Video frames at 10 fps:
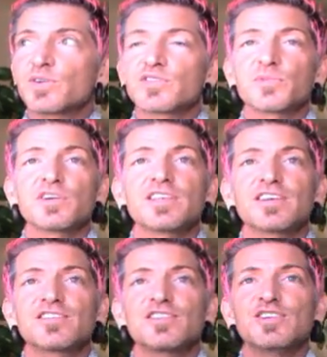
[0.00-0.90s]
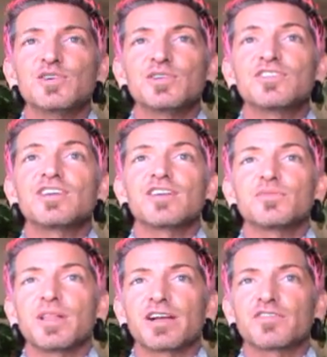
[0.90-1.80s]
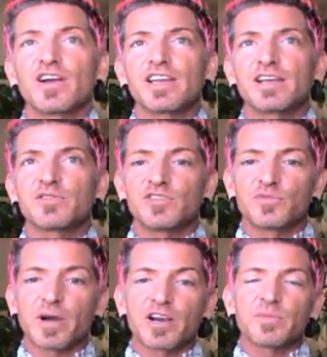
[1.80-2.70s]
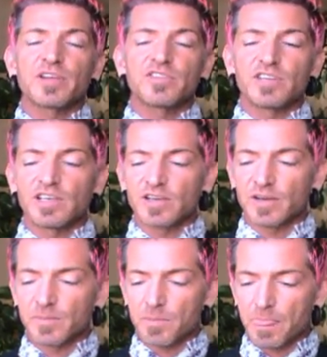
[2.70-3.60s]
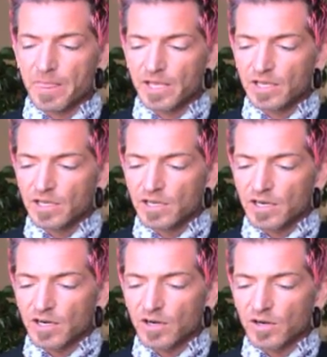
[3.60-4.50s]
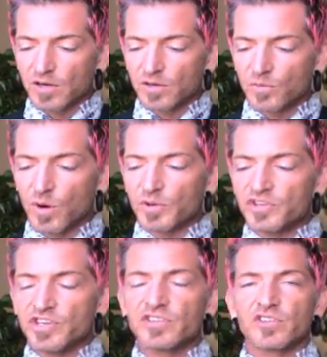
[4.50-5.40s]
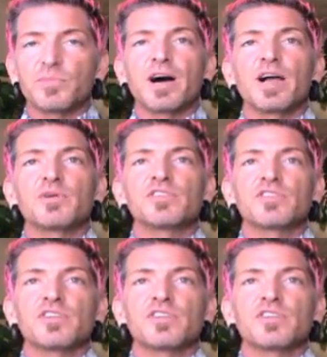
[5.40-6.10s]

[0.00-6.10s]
are some good things to do instead of Black Friday? I was inspired by seeing What Would Jesus Buy, which